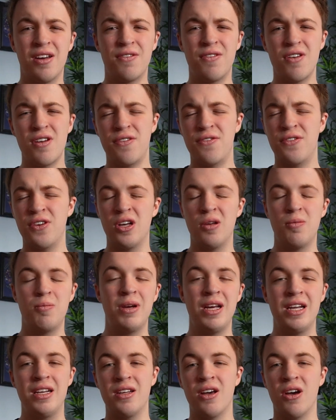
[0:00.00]
for a few
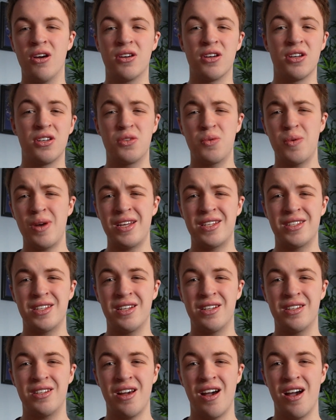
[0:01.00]
mediocre twists
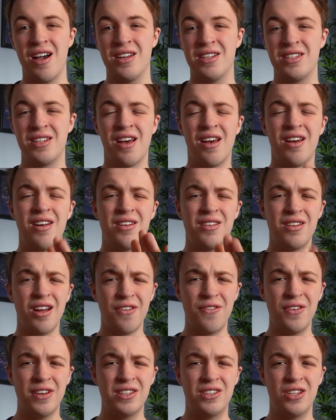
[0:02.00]
and turns,
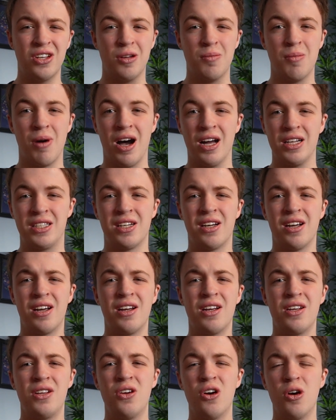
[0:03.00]
nothing too much,
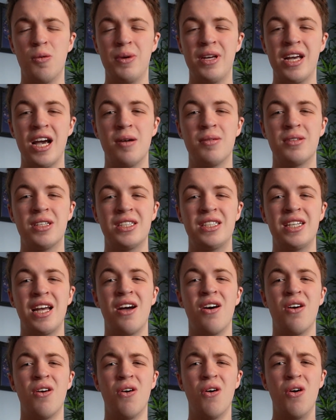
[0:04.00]
you'll be able to
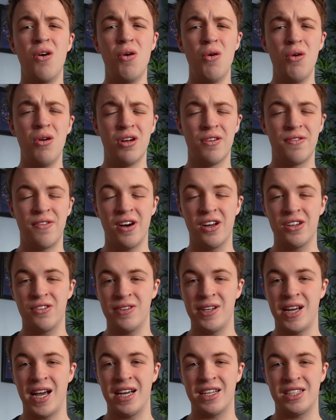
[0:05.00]
share all of those
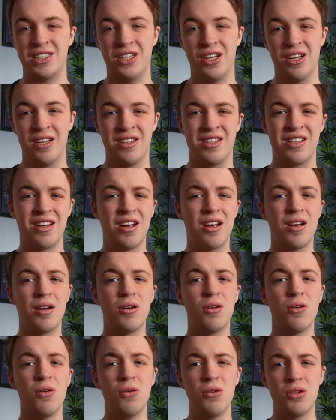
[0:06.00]
reactions,
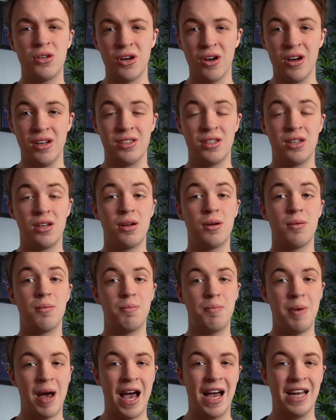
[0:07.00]
all good,
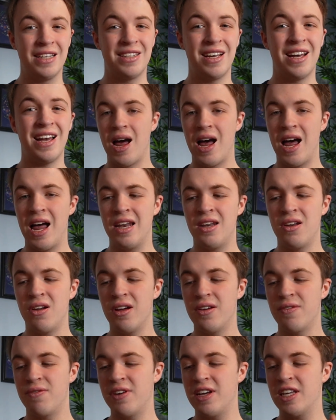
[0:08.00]
bad, and
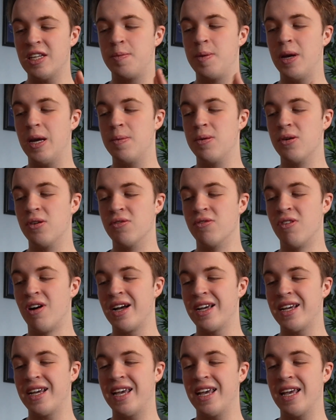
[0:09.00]
like these people
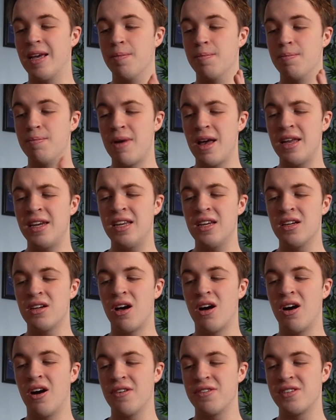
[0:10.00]
right here, many
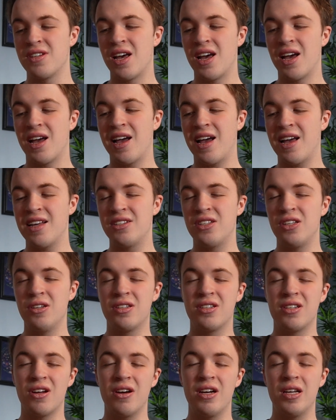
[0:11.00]
laughs as you
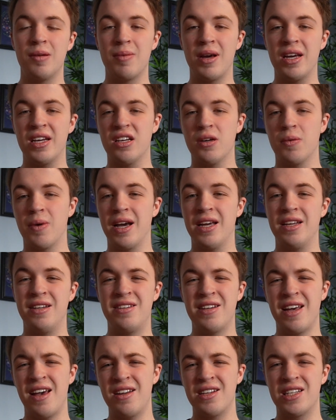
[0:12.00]
slowly make your way
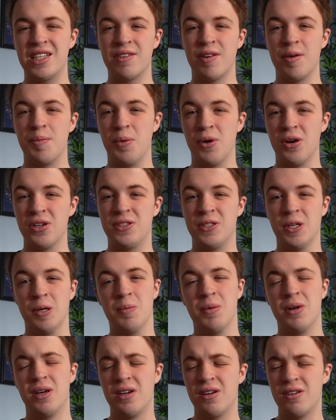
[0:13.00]
down to the bottom,